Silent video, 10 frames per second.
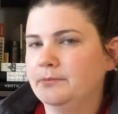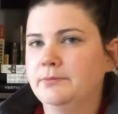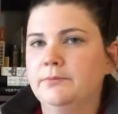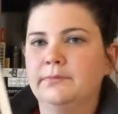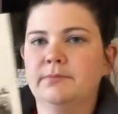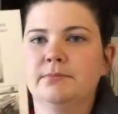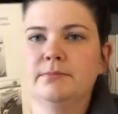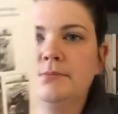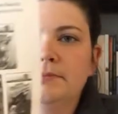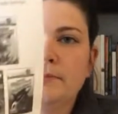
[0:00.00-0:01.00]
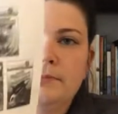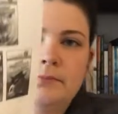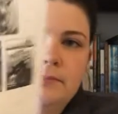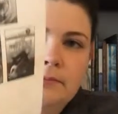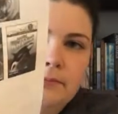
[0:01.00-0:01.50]

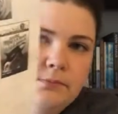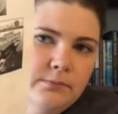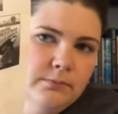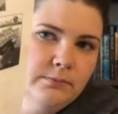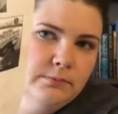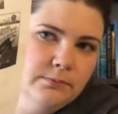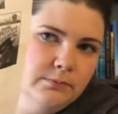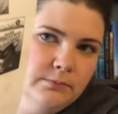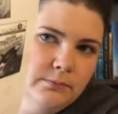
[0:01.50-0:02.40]
No one is speaking in this clip.